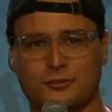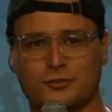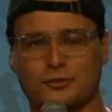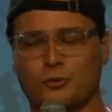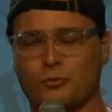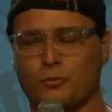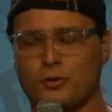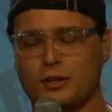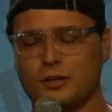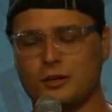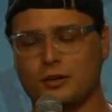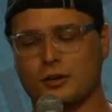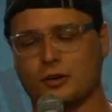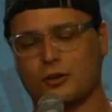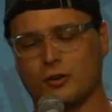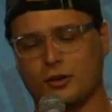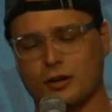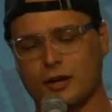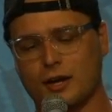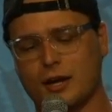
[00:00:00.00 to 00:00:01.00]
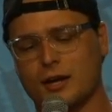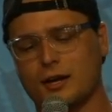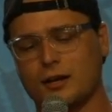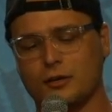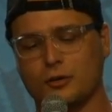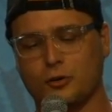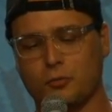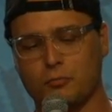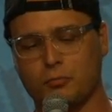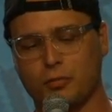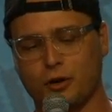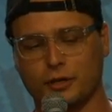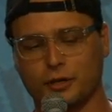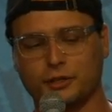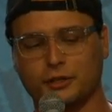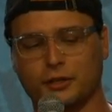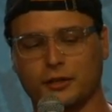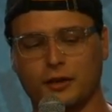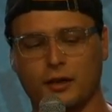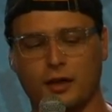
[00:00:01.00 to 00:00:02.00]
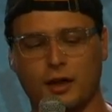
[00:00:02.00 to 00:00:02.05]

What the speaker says: So when you're creating your budget,